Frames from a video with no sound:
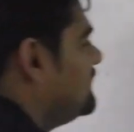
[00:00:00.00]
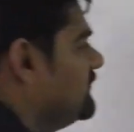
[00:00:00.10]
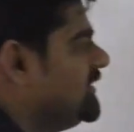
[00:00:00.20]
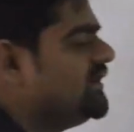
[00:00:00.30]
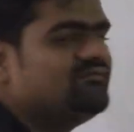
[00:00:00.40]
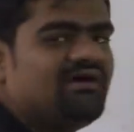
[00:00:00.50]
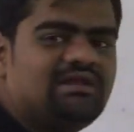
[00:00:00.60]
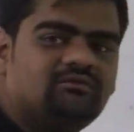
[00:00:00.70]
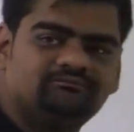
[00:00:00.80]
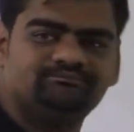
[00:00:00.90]
you will get the value.
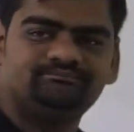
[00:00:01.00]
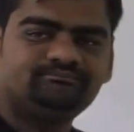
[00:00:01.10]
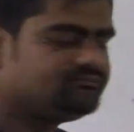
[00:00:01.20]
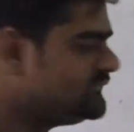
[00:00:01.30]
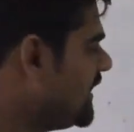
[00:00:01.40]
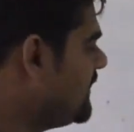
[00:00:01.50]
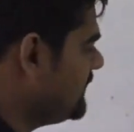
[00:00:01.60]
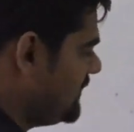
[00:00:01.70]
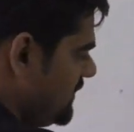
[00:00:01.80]
Right?